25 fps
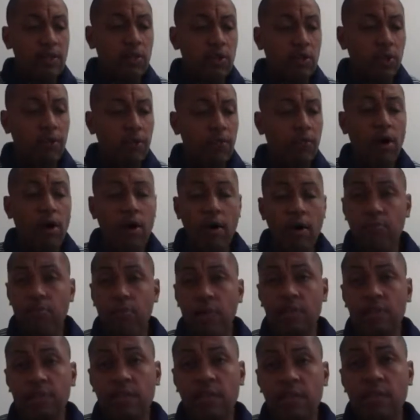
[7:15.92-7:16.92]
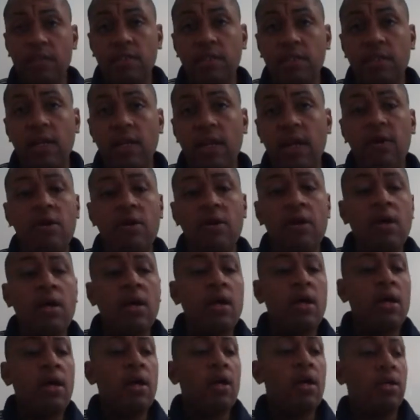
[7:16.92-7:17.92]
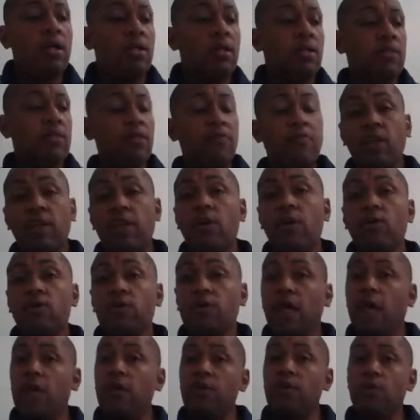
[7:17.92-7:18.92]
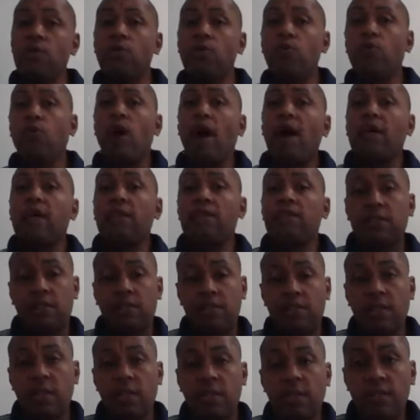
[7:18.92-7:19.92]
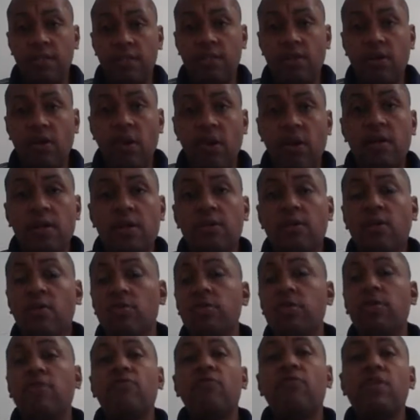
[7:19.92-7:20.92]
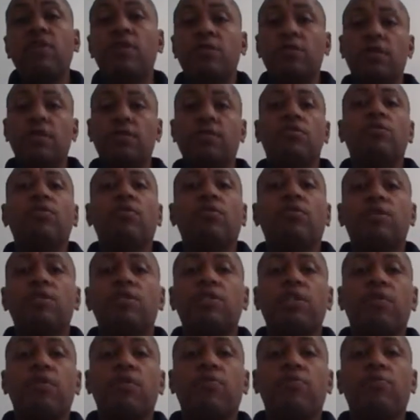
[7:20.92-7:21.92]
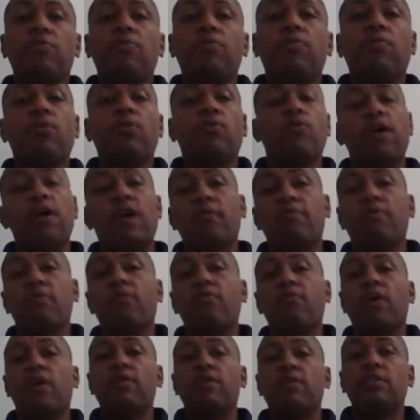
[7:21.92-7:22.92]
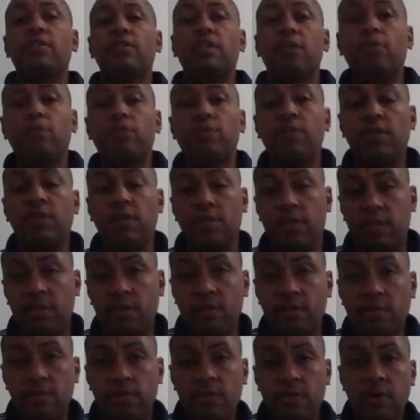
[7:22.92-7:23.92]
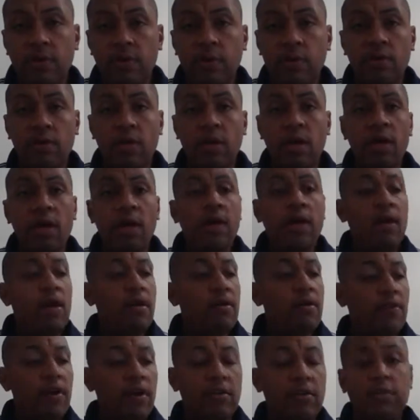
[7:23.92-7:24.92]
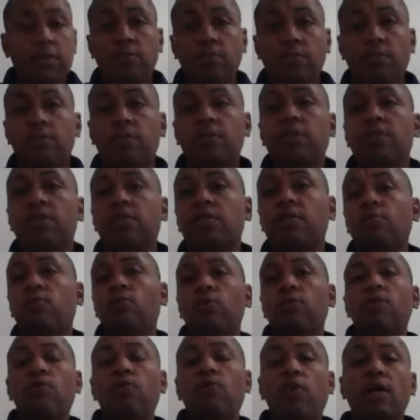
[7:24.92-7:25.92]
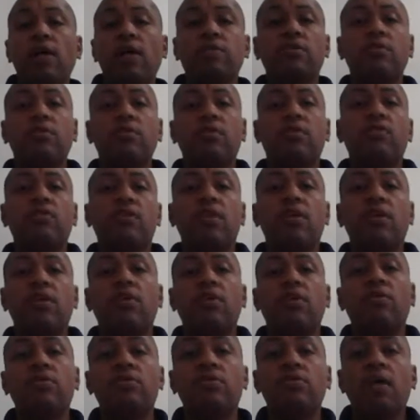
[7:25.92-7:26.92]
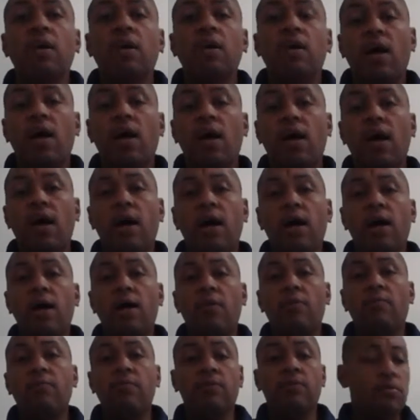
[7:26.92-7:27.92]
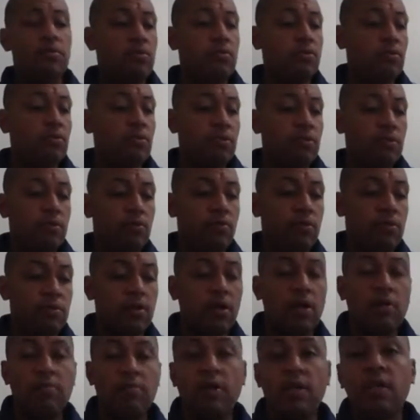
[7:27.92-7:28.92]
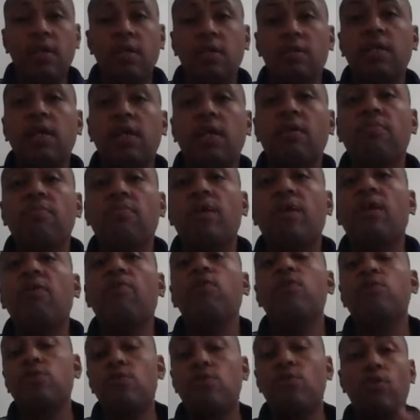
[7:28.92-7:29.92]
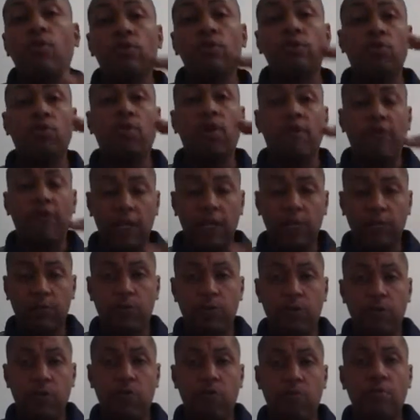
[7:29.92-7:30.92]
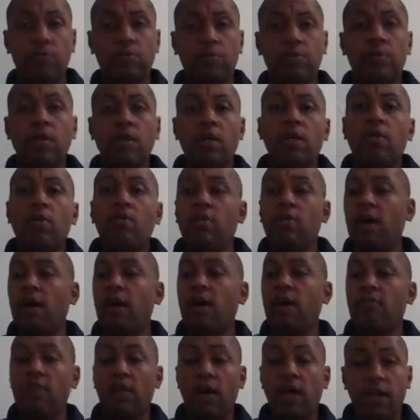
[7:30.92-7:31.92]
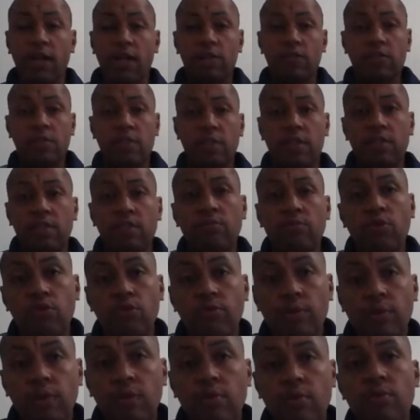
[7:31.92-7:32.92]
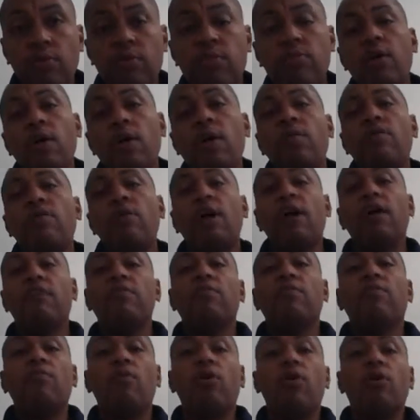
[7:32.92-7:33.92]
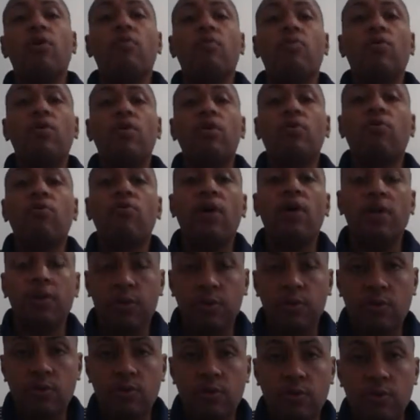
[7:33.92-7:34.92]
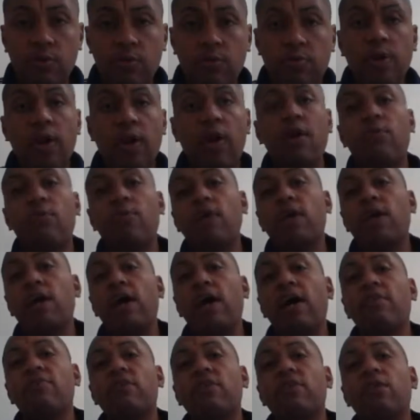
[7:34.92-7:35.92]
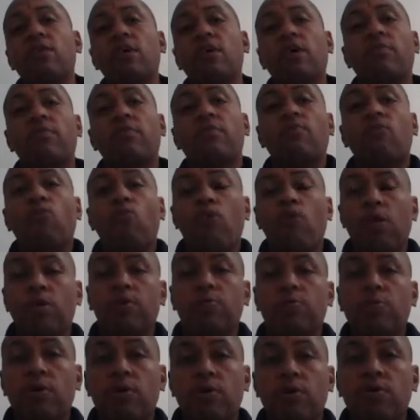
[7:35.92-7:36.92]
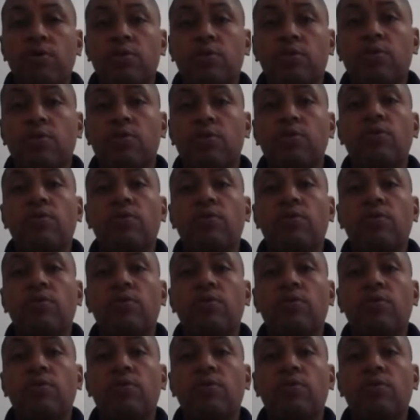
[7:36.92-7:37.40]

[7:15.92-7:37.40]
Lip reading: 24-hour presentation. Now, the videos that you watch to get started, those are the videos that you're going to be sharing people with. We have a very simple system. Okay, very simple system. When you watch the videos, we'll talk about that in a second. But when you go into our Facebook groups, we have the Extra Digit Movement group, we have the Marquell Russell group, and we have the Young Wealth Builders group.